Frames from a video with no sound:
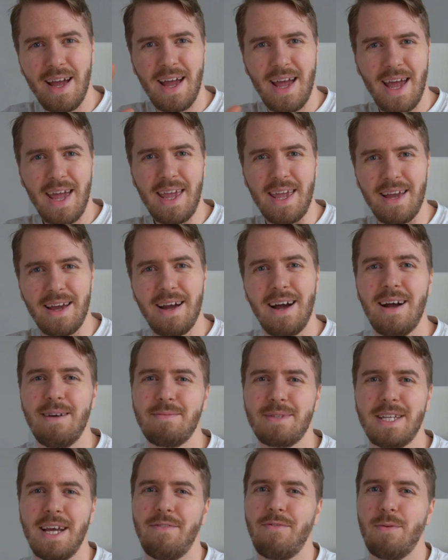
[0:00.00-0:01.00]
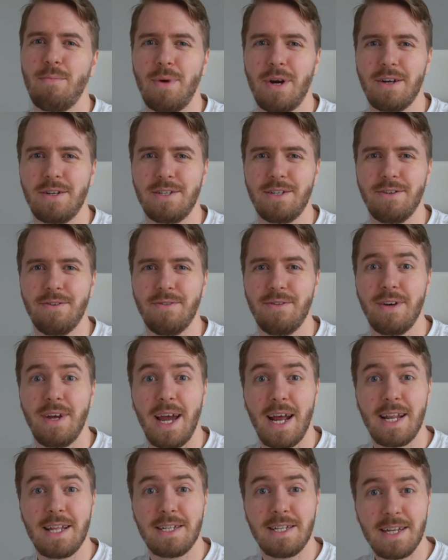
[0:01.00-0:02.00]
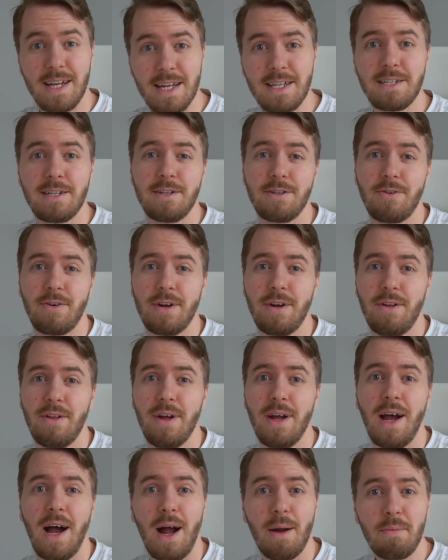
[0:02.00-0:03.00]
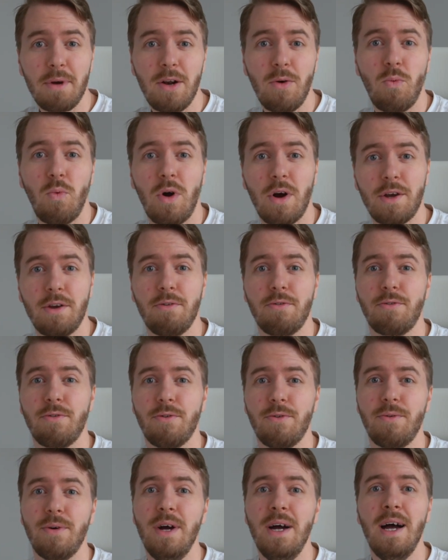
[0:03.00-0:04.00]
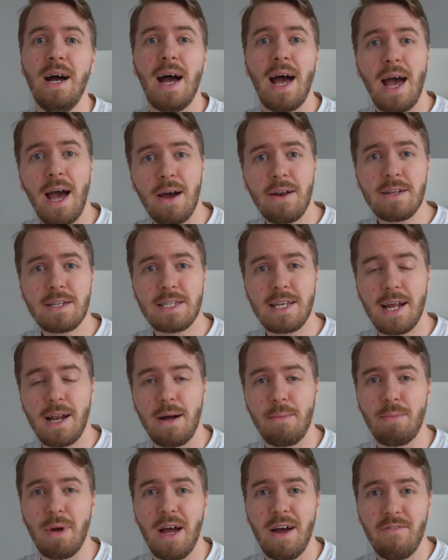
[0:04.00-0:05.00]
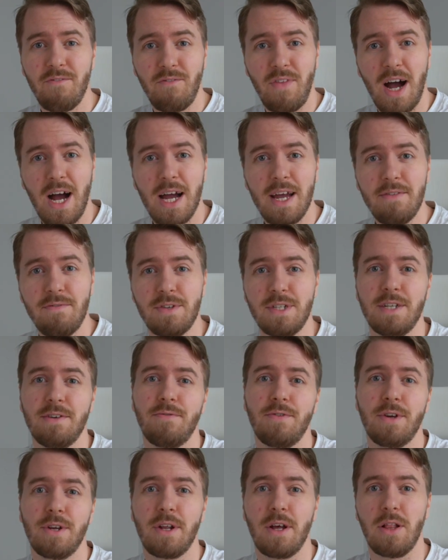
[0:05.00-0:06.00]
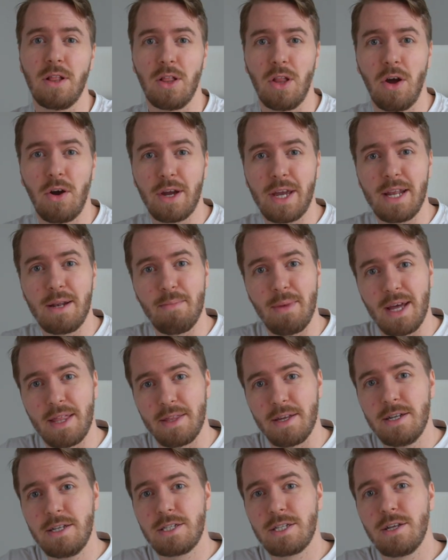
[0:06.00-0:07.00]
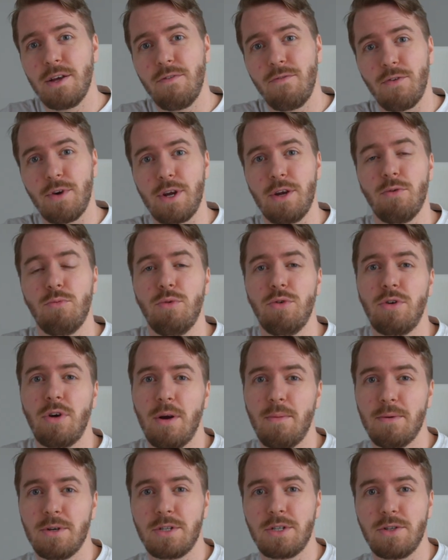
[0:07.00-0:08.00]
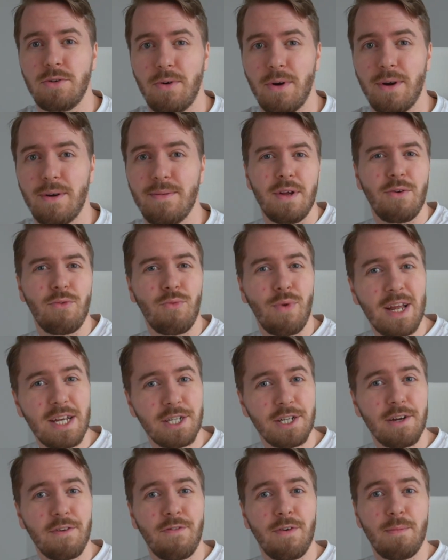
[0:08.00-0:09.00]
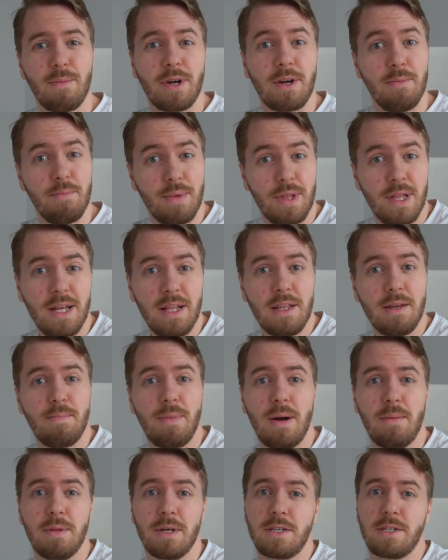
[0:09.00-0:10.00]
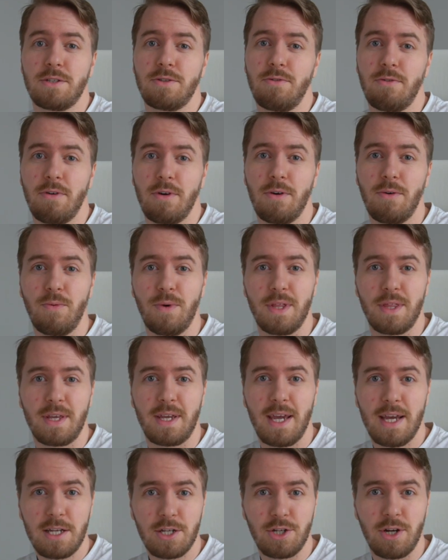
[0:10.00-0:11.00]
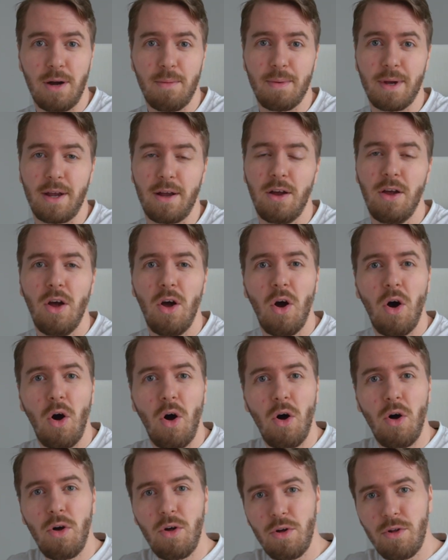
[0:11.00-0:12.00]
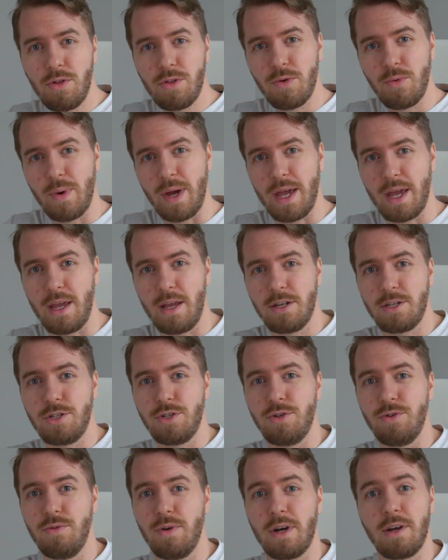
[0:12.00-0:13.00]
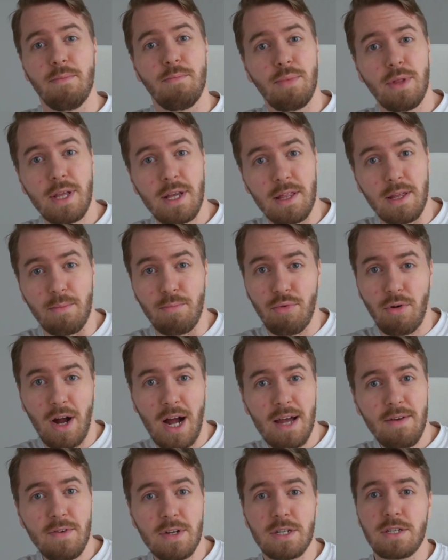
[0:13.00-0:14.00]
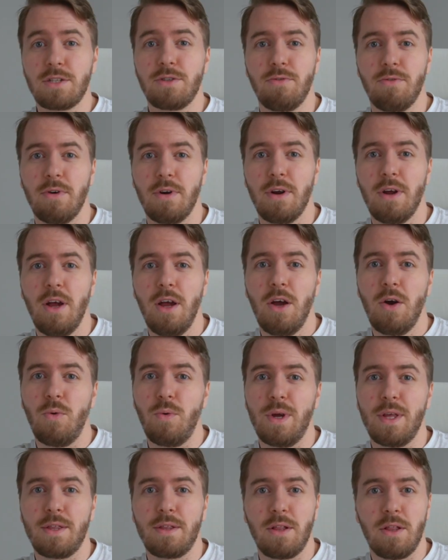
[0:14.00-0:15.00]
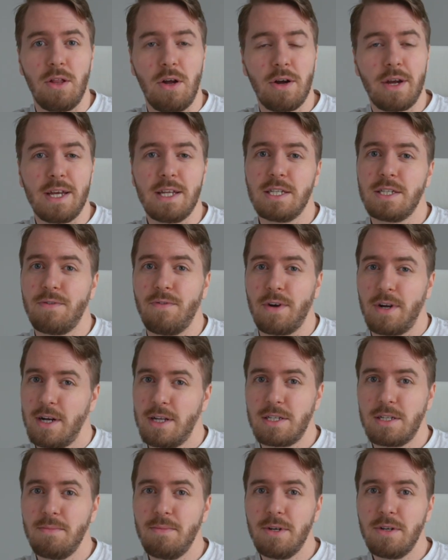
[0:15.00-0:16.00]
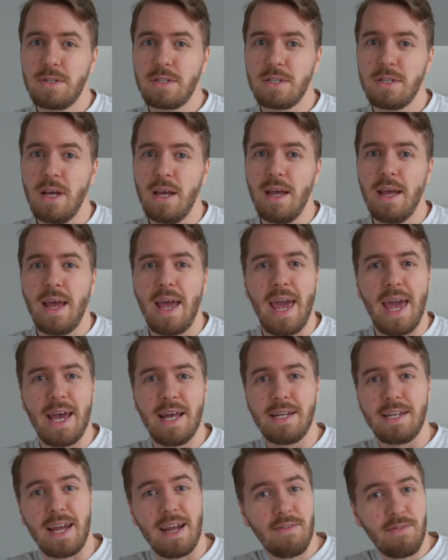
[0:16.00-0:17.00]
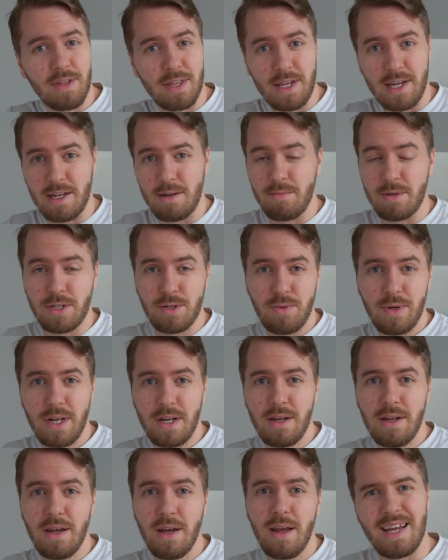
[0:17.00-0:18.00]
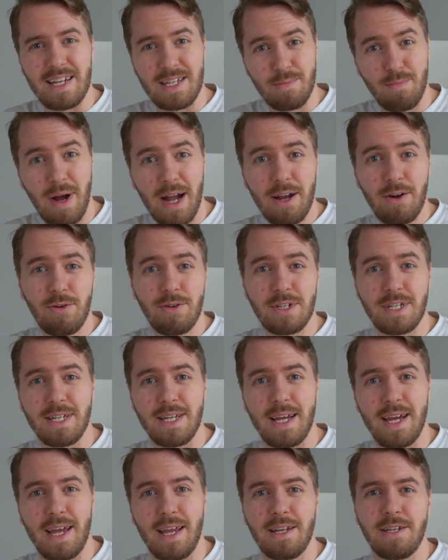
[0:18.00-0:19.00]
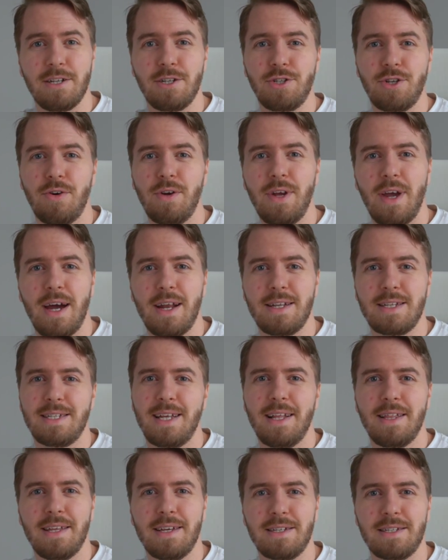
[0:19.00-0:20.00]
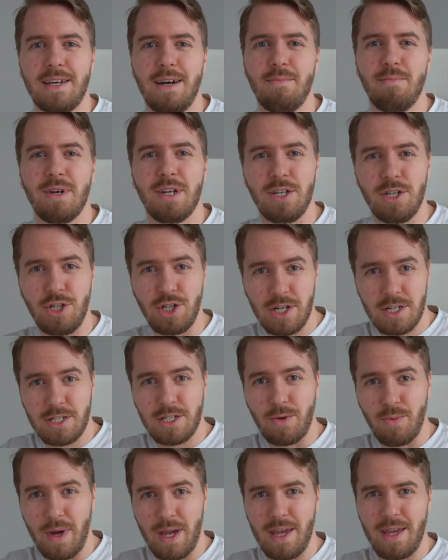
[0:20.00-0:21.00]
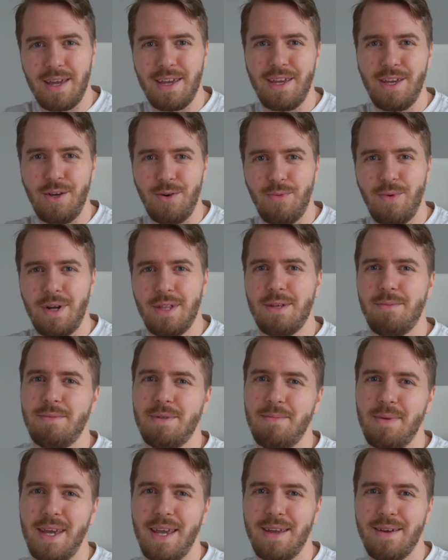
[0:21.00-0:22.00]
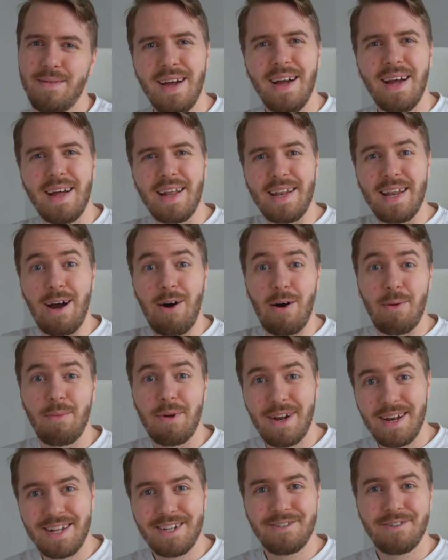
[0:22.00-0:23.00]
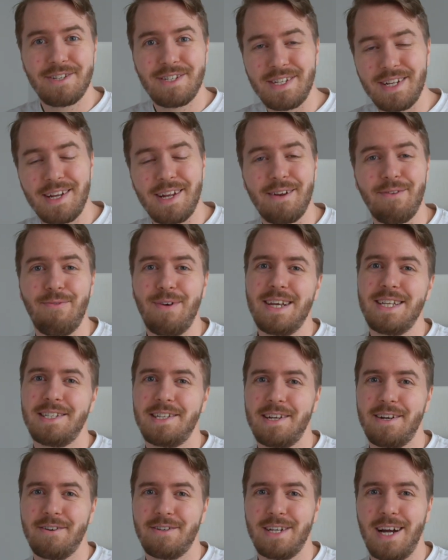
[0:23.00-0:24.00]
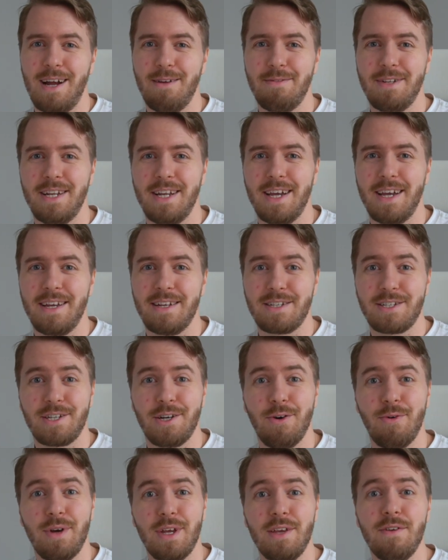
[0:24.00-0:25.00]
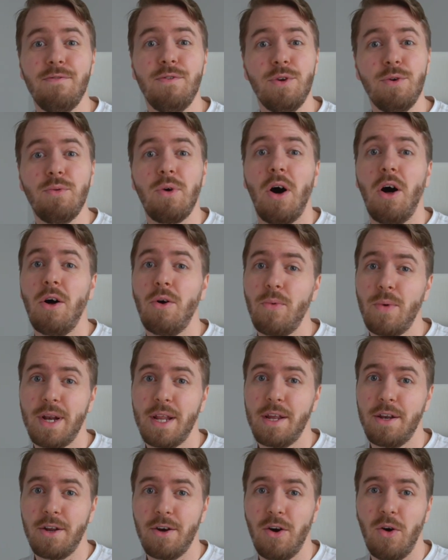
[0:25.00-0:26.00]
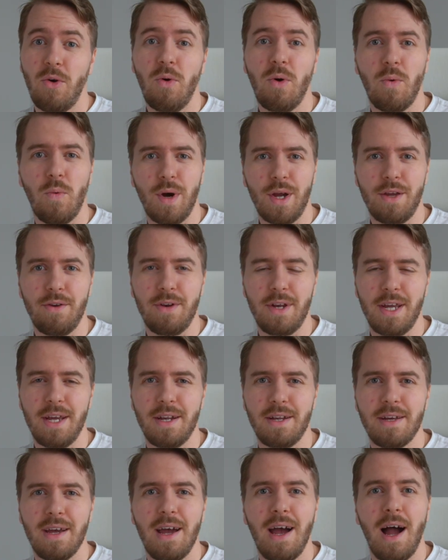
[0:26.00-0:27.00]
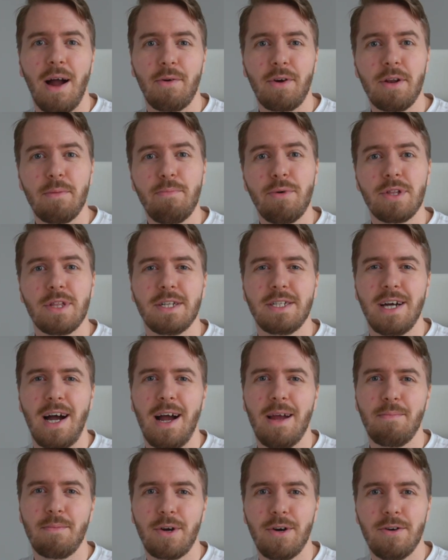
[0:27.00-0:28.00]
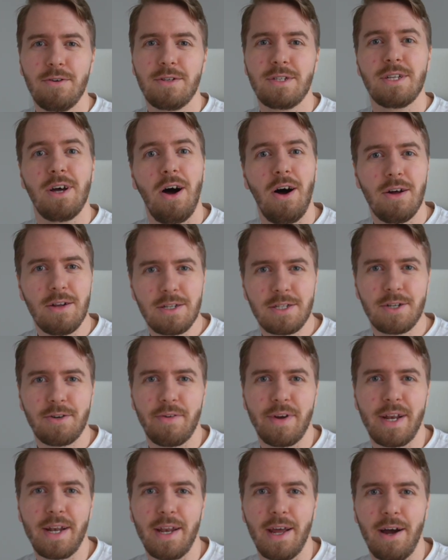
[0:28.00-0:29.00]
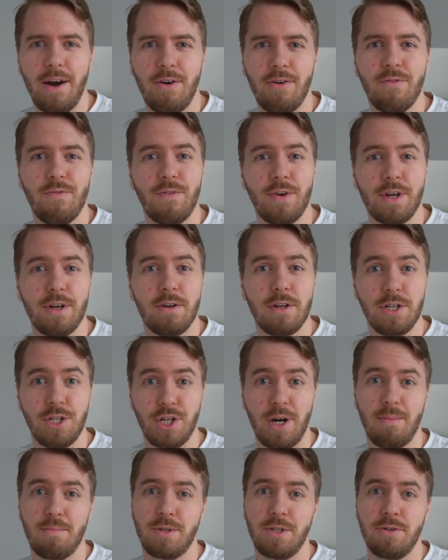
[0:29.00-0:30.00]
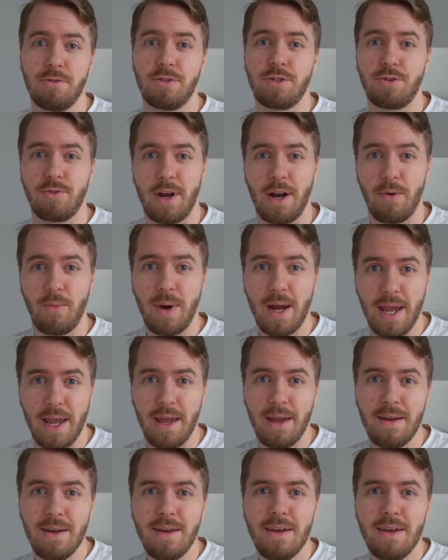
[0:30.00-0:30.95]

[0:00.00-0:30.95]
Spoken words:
Hey, I'm Sam from Barn2, and in today's tutorial, I'm going to walk you through how to set up 5 different login methods for your WooCommerce store, ranging from a completely public store with guest shopping all the way to a completely private store with logins for customers and everything in between. It's my goal today to show you how to set things up just the way you want them to be. Now, I'm not interested in wasting your time today, so if you already know what you need, I'm going to put the time codes on screen now for you to jump to straight away.